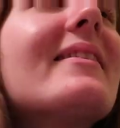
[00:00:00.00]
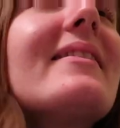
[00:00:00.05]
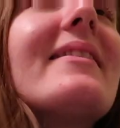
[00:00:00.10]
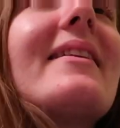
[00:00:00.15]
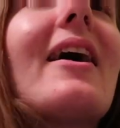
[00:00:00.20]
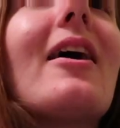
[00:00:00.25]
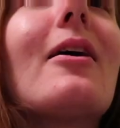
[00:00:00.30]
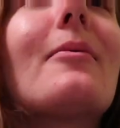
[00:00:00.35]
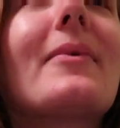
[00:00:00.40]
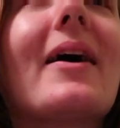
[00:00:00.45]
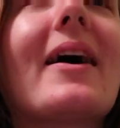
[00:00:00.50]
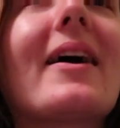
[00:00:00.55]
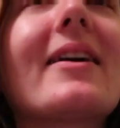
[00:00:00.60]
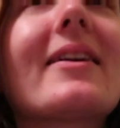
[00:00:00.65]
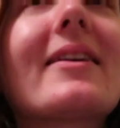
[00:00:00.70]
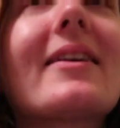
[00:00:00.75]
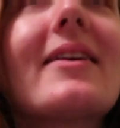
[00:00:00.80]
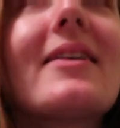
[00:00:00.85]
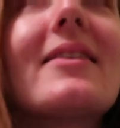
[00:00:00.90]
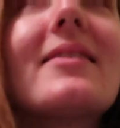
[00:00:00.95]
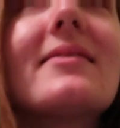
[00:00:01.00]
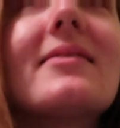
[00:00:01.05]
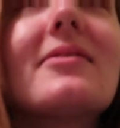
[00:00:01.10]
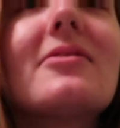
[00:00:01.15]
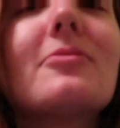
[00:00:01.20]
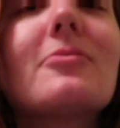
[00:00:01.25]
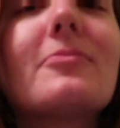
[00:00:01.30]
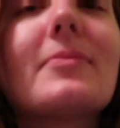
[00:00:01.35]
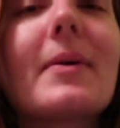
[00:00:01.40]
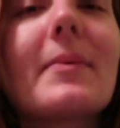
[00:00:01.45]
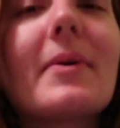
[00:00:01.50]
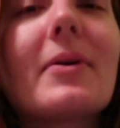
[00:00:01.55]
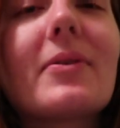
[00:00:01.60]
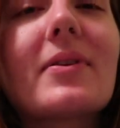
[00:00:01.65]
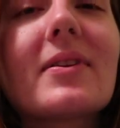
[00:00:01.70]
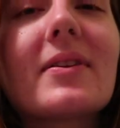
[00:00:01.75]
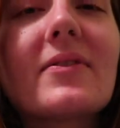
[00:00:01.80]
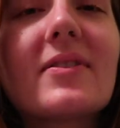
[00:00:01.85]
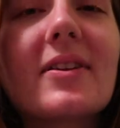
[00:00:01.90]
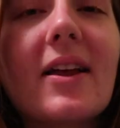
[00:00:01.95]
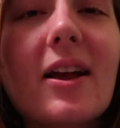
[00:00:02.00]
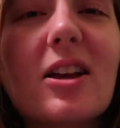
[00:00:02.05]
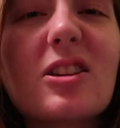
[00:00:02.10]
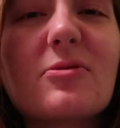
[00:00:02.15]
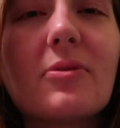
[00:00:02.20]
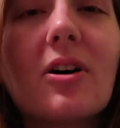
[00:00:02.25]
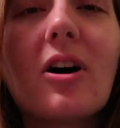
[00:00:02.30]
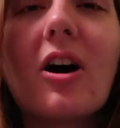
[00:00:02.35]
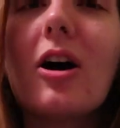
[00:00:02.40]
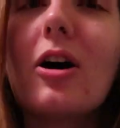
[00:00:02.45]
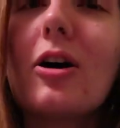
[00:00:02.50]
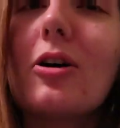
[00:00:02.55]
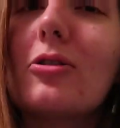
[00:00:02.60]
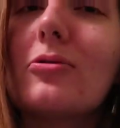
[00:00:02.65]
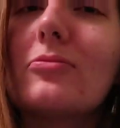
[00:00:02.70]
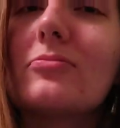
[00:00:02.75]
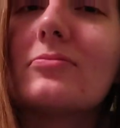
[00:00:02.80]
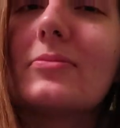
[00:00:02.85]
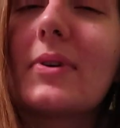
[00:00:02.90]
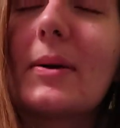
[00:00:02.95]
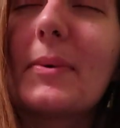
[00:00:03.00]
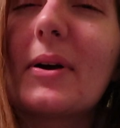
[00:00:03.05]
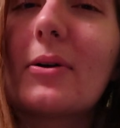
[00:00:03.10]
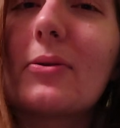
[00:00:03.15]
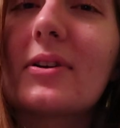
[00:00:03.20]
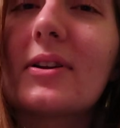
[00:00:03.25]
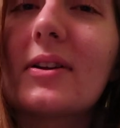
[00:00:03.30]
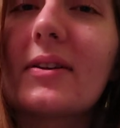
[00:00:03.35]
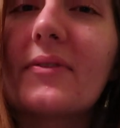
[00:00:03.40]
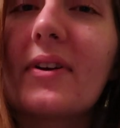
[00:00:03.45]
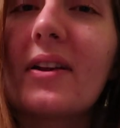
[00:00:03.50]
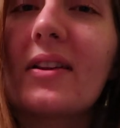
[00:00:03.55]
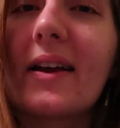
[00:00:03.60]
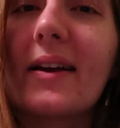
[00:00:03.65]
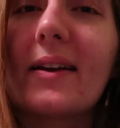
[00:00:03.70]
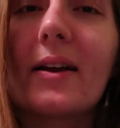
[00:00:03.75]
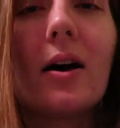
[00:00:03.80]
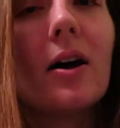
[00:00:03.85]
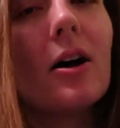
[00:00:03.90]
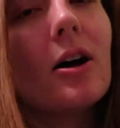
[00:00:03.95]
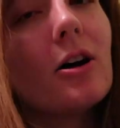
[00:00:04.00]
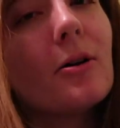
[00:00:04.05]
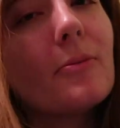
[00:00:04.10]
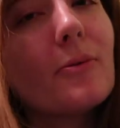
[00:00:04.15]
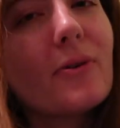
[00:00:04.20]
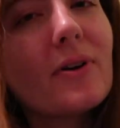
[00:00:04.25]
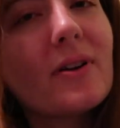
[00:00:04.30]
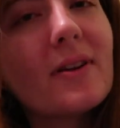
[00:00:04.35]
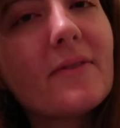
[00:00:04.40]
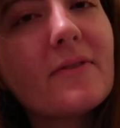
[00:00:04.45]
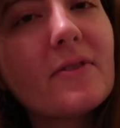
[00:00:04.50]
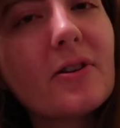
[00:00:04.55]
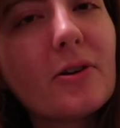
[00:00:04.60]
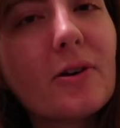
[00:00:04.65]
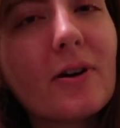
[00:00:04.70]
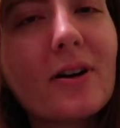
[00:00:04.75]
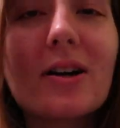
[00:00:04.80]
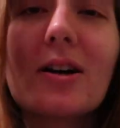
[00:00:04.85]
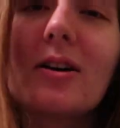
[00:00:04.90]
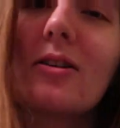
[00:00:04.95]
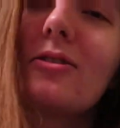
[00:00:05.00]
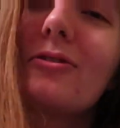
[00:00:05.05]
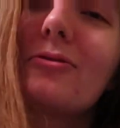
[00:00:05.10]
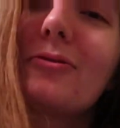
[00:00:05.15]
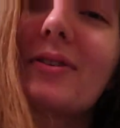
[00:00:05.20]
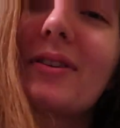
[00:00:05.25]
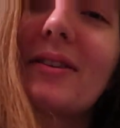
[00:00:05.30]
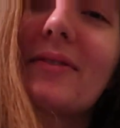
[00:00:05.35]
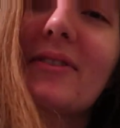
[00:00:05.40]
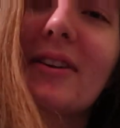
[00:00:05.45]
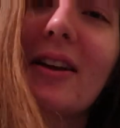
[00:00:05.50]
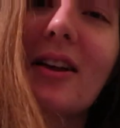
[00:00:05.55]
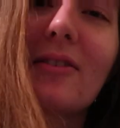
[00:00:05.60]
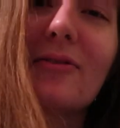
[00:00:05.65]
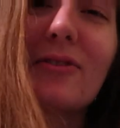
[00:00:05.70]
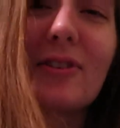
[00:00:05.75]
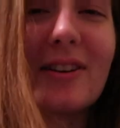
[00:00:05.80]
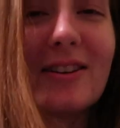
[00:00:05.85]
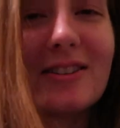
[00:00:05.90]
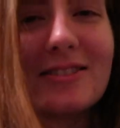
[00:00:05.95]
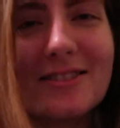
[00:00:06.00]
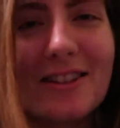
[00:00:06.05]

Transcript: Now I'm like, oh, maybe I want to live in Nashville. Oh, maybe I want to live in Atlanta. Oh, I want to live in New York. Oh, I want to live in California.